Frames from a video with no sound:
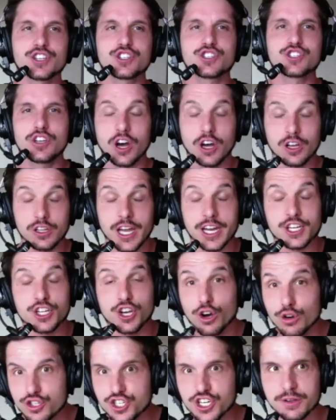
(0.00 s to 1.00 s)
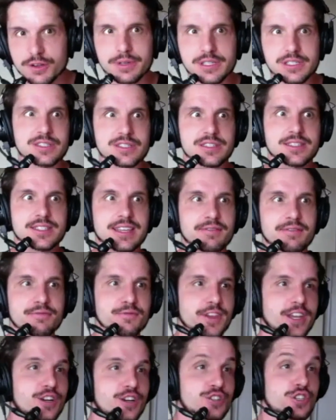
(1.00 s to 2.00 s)
online coaching business to 7
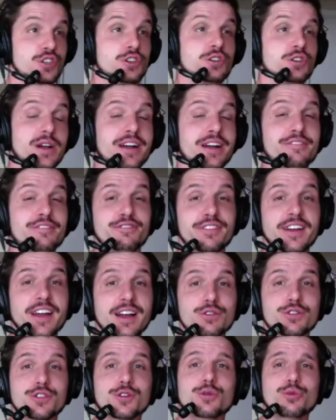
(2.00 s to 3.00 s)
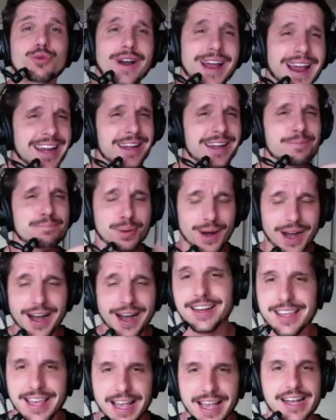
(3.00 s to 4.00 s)
figures, you have found the right
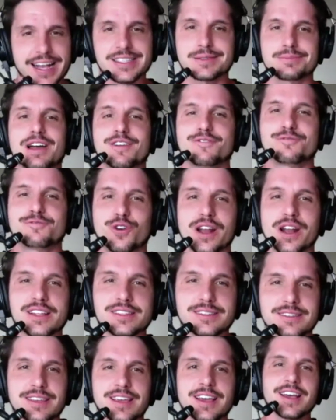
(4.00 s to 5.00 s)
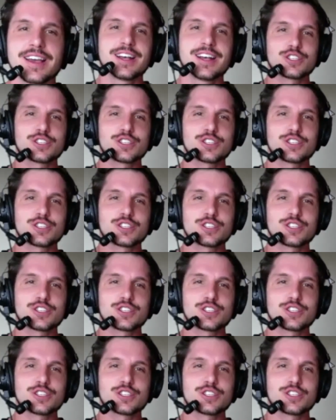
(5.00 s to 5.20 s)
podcast, my friends. So